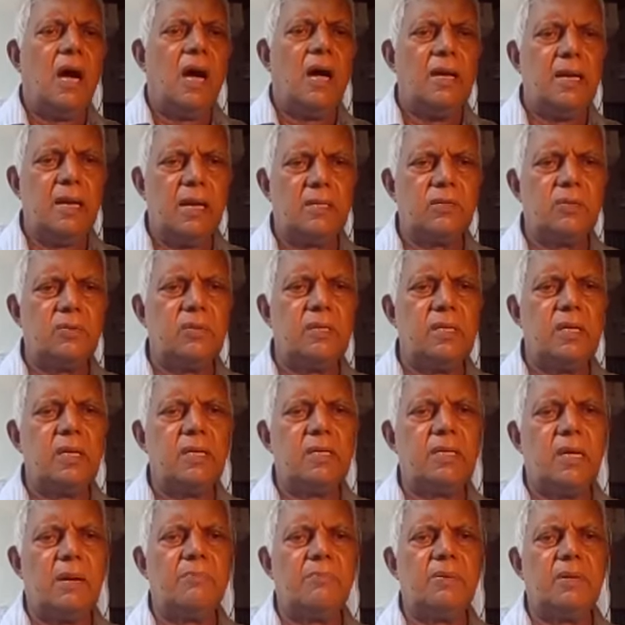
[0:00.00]
I like to
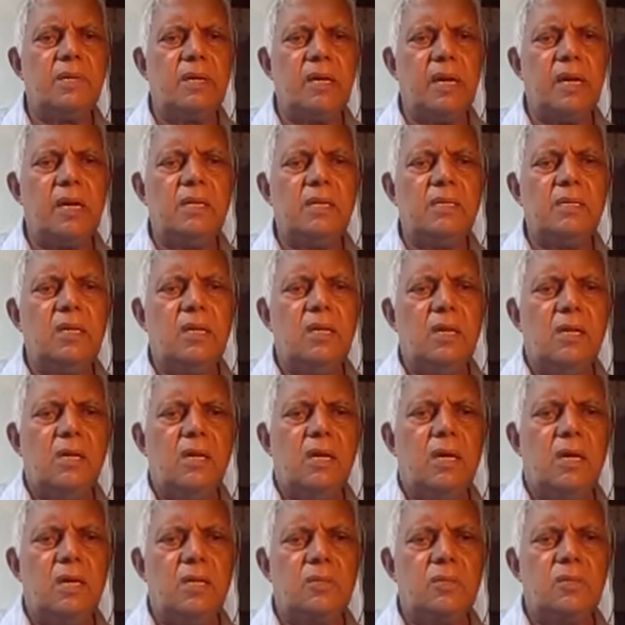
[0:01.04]
take it up again
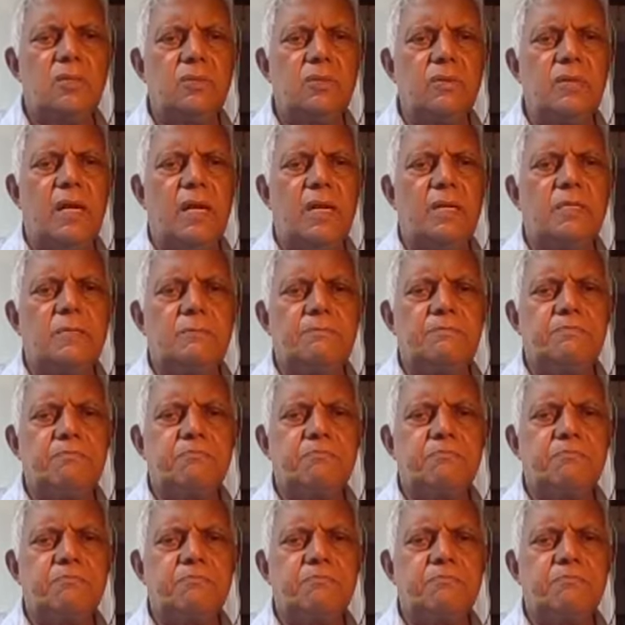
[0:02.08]
so that